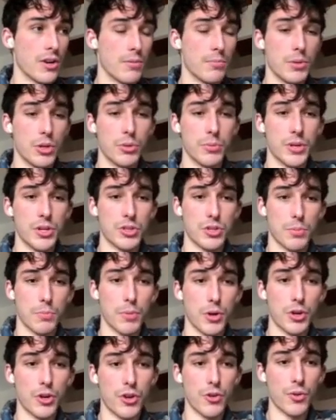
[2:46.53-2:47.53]
millimeters of
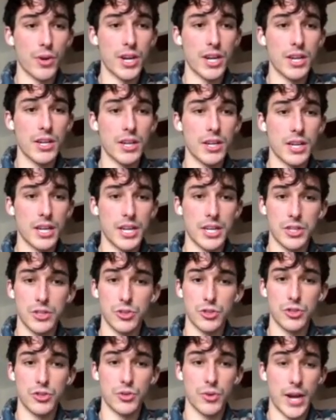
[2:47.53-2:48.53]
mercury
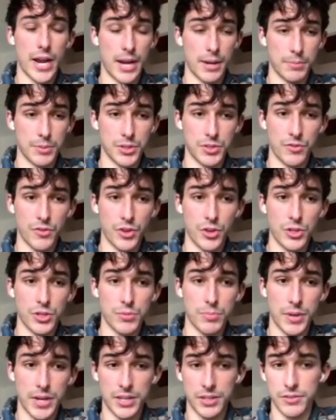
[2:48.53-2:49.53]
into atmospheres
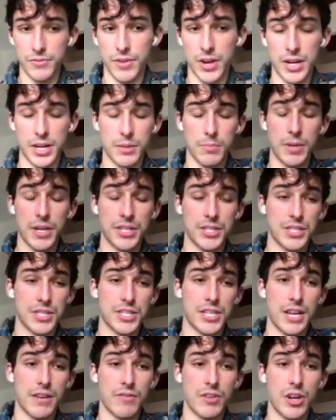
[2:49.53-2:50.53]
by dividing by
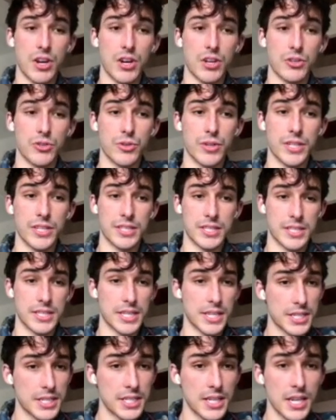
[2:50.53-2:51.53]

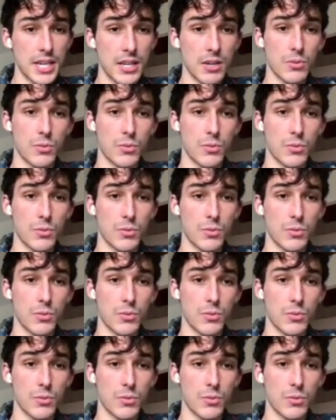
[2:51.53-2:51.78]
760,